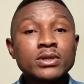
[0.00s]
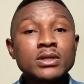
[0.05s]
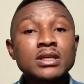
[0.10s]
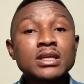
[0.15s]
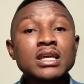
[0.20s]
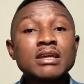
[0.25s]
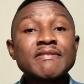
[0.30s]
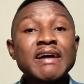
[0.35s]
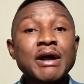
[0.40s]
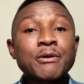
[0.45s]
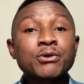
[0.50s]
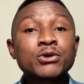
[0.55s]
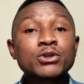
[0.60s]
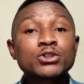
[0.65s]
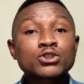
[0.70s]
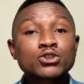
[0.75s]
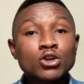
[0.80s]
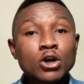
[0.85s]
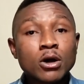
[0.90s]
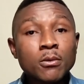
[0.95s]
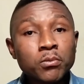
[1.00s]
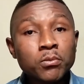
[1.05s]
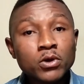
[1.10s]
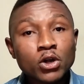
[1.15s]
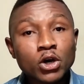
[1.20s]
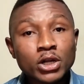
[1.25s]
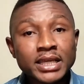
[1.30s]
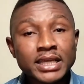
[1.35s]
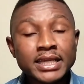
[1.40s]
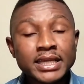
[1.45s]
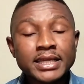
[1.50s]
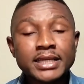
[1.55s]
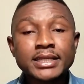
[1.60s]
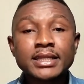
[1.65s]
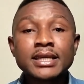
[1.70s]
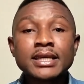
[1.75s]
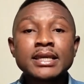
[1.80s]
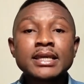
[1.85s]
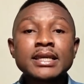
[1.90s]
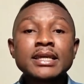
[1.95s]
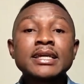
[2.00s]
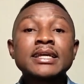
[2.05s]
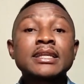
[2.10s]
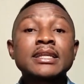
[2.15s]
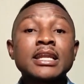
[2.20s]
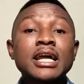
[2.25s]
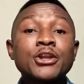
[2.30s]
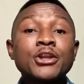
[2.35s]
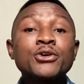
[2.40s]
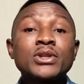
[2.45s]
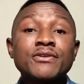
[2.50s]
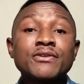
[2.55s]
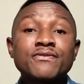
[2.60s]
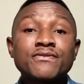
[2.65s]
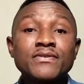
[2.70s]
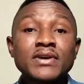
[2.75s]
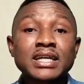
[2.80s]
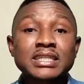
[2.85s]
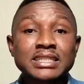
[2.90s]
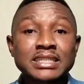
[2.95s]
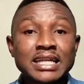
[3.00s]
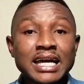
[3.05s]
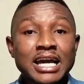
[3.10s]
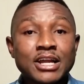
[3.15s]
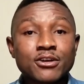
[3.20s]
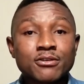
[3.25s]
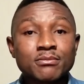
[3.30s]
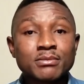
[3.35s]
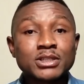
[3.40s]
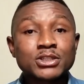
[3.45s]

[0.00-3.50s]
if I would stumble on it, it, I knew the effect it had on me.